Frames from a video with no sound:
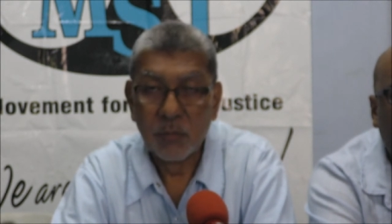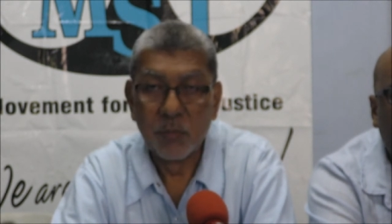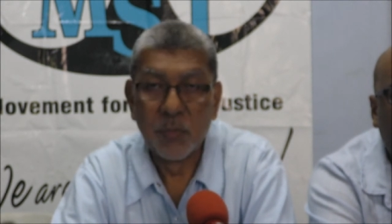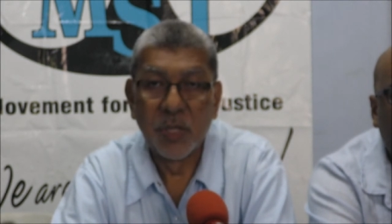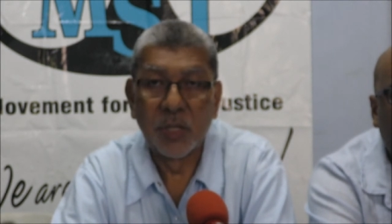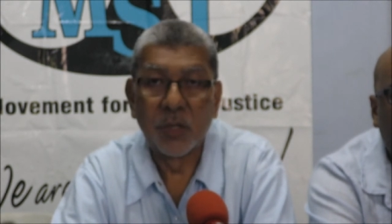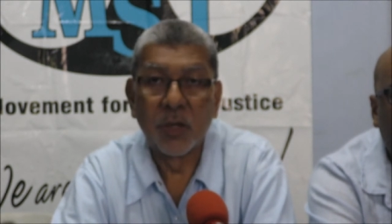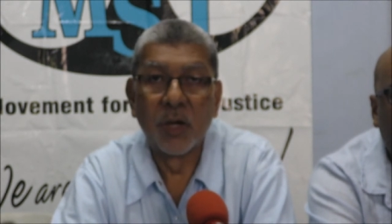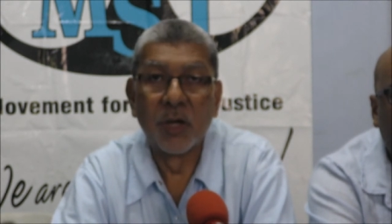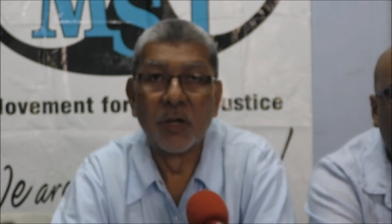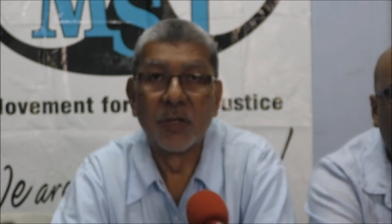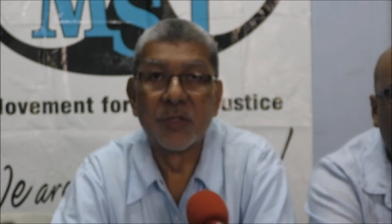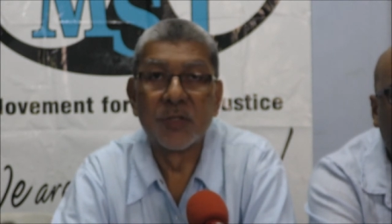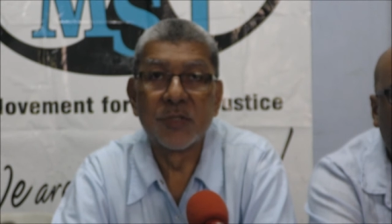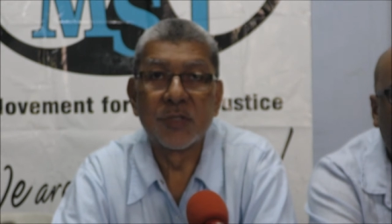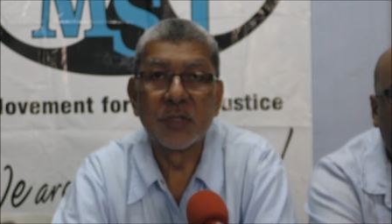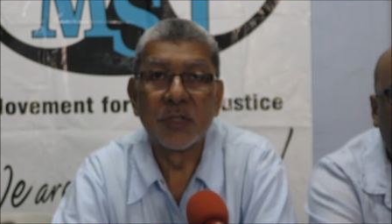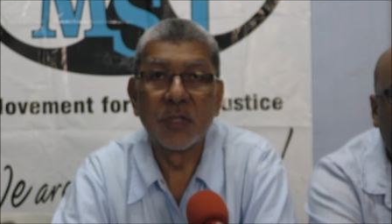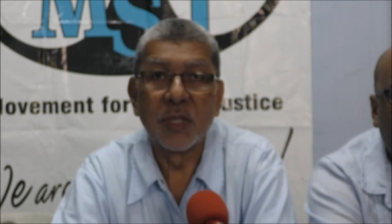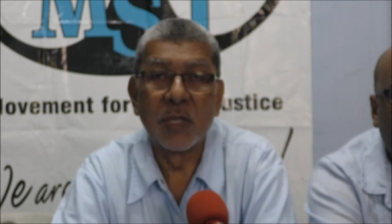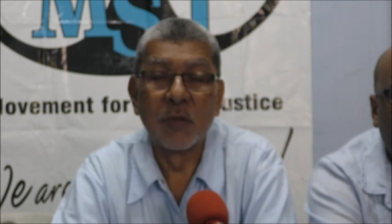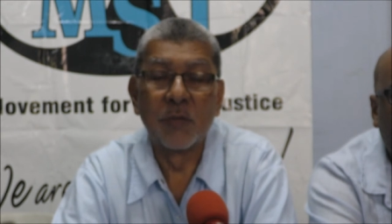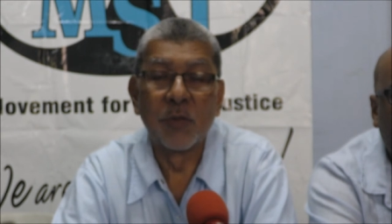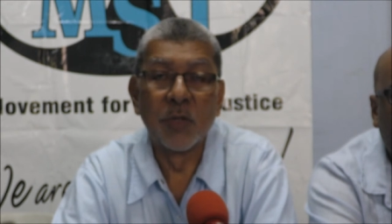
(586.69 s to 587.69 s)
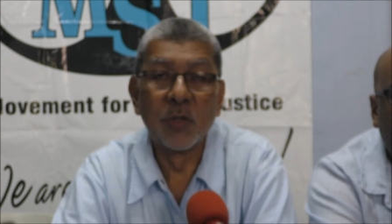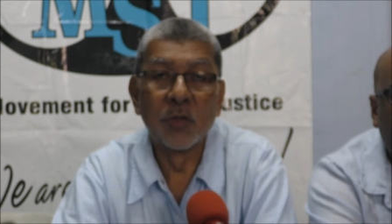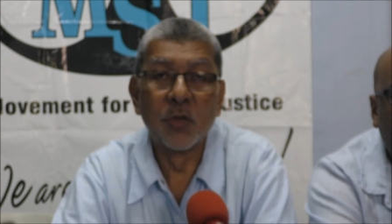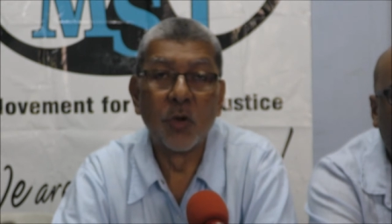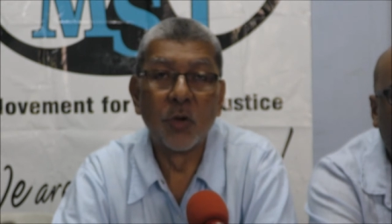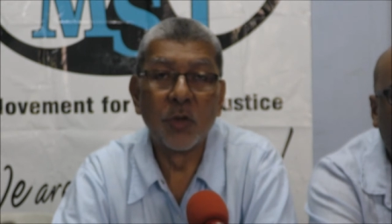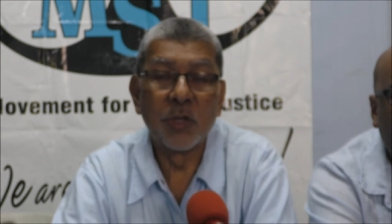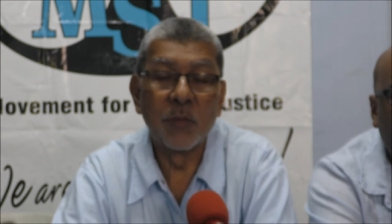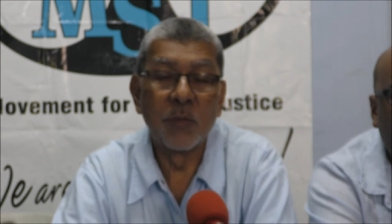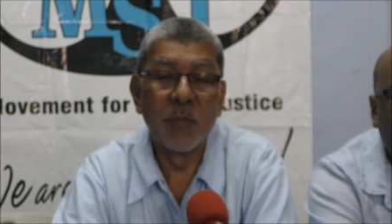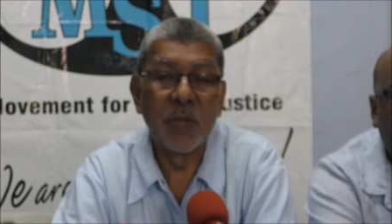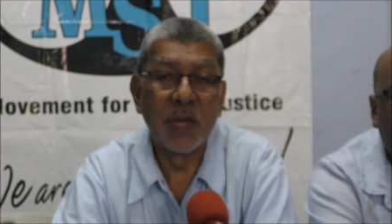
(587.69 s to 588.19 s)
because even
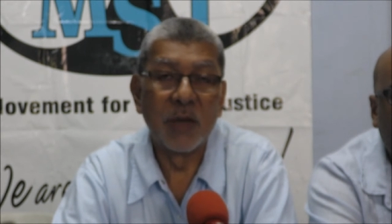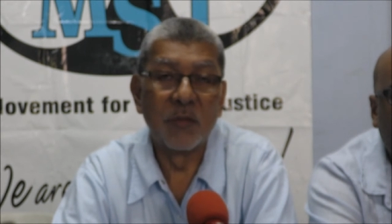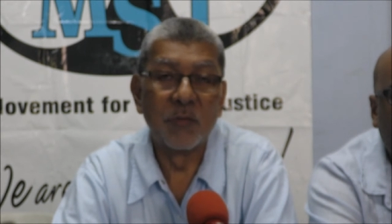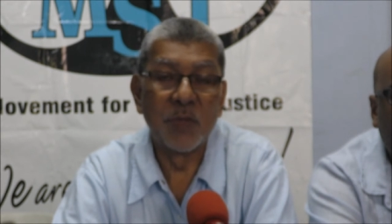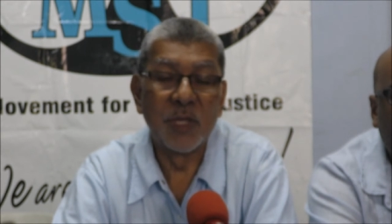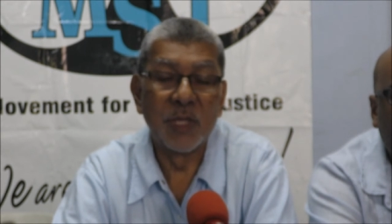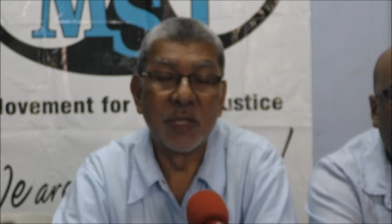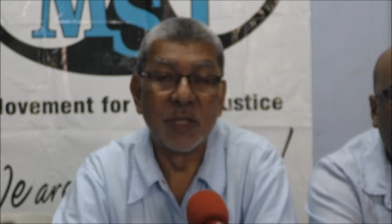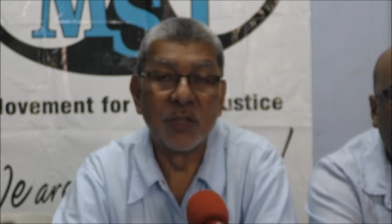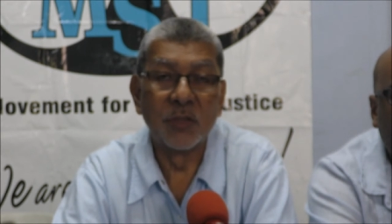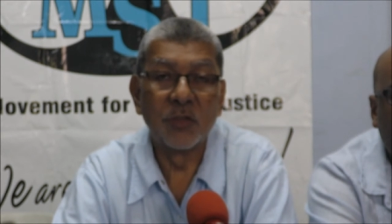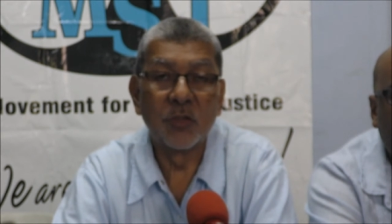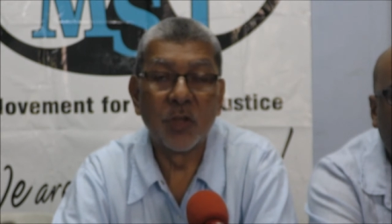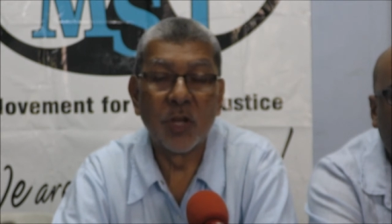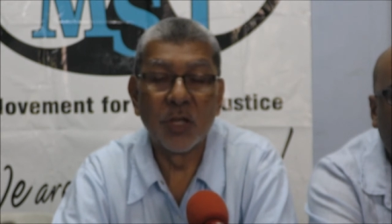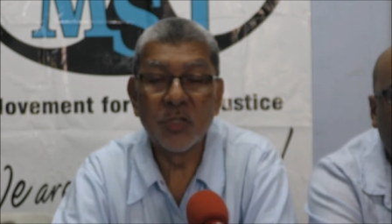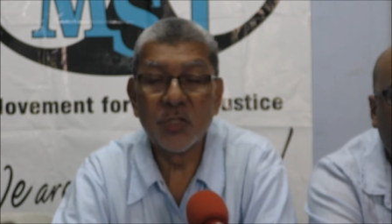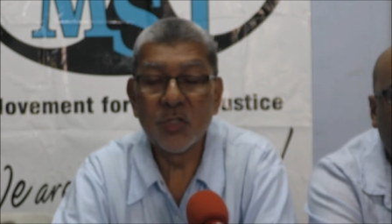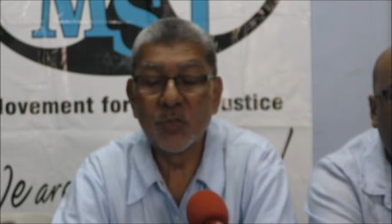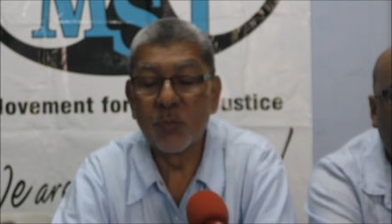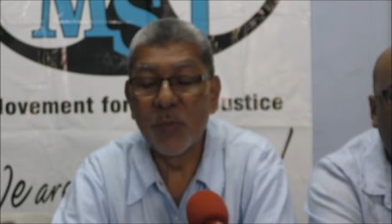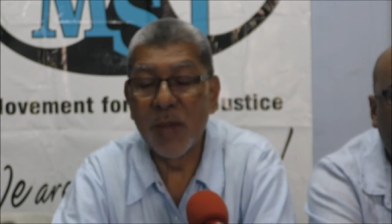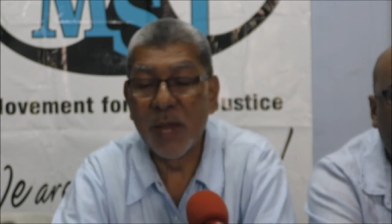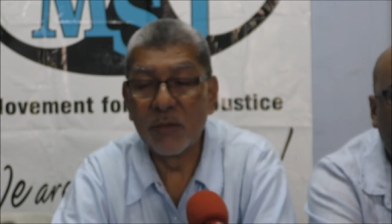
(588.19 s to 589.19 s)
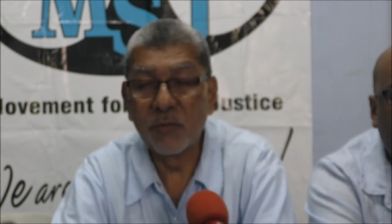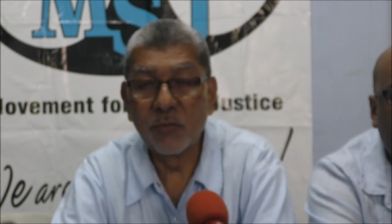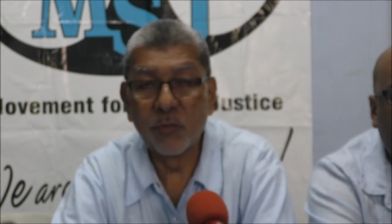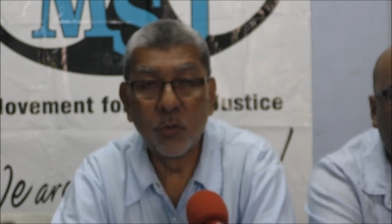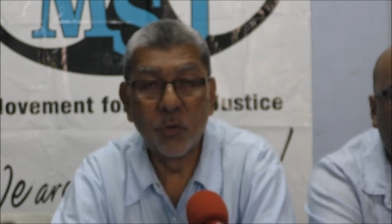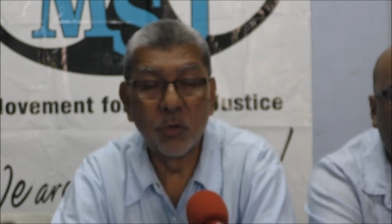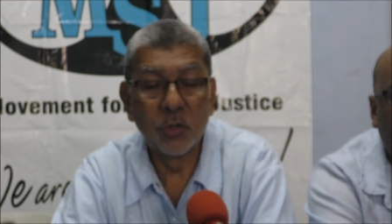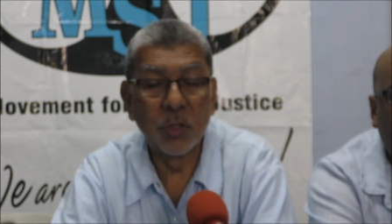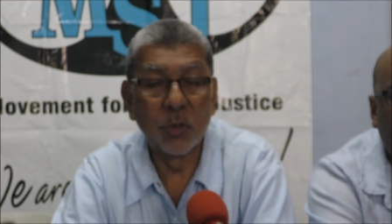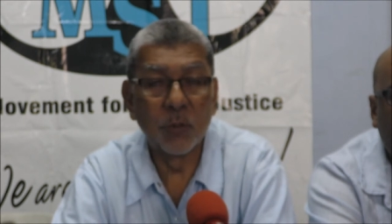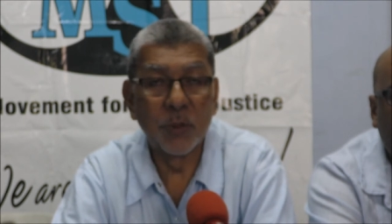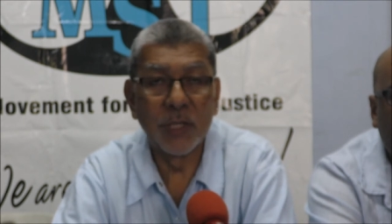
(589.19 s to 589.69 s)
though he may have been in touch by
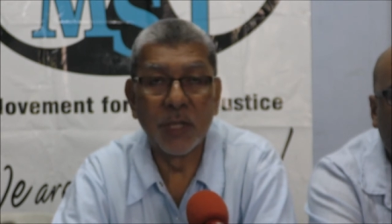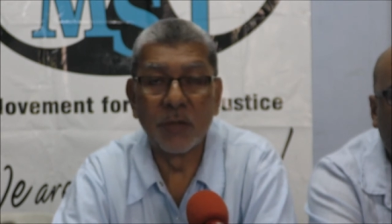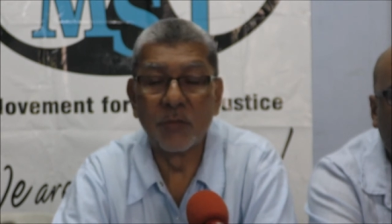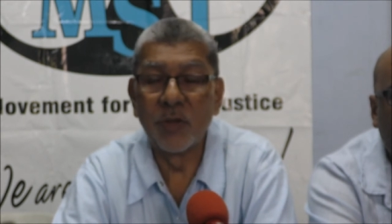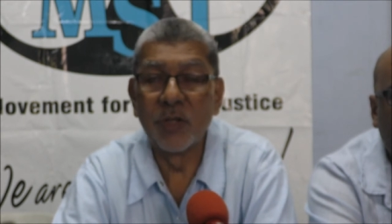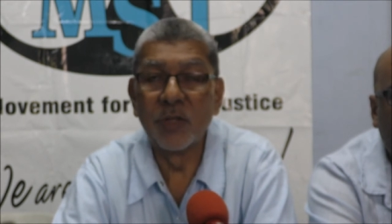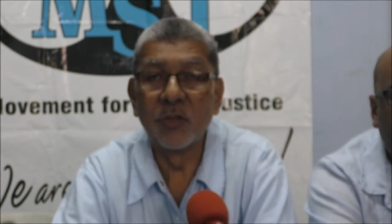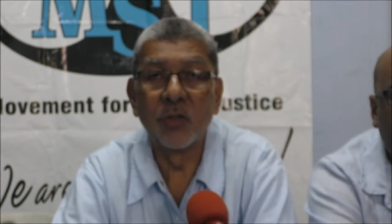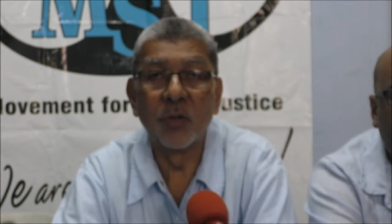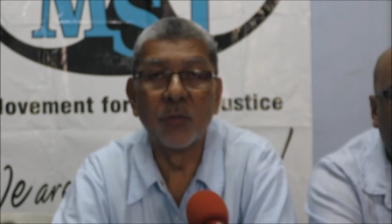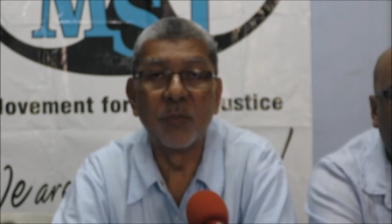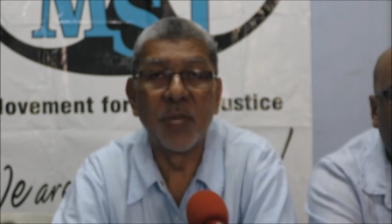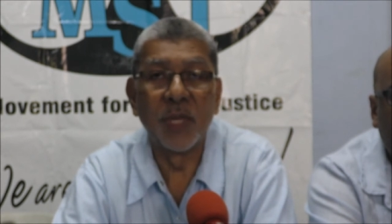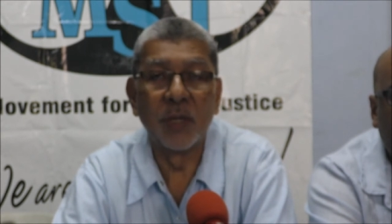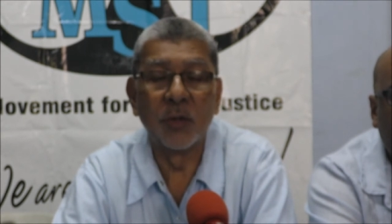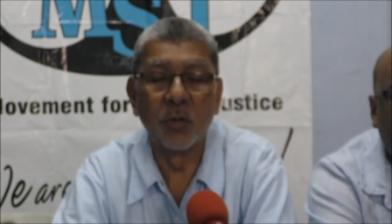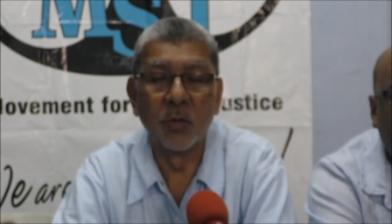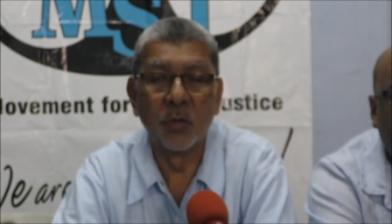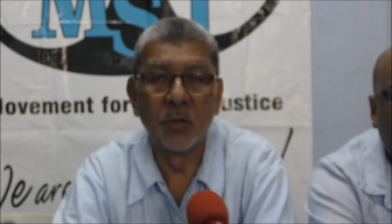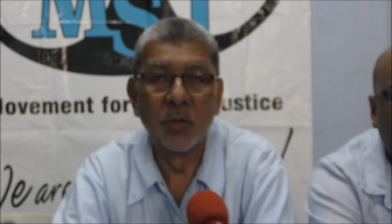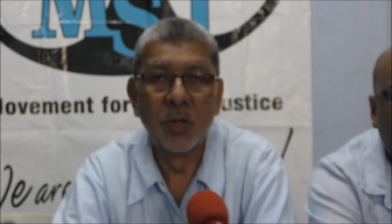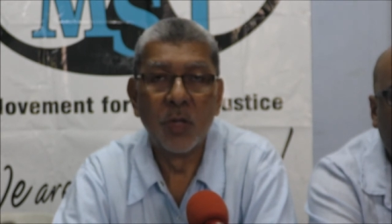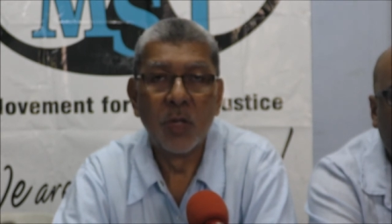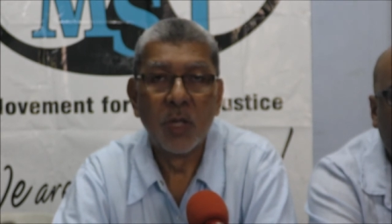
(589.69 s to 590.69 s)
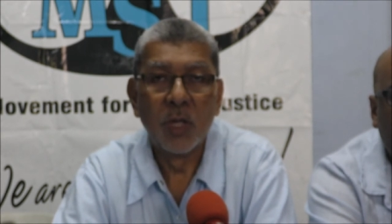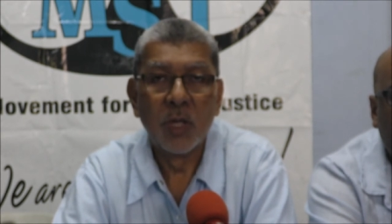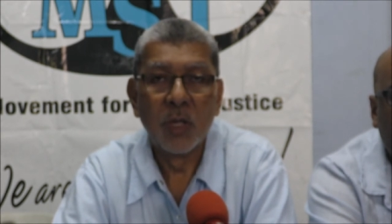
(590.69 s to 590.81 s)
phone or whatever in Tobago,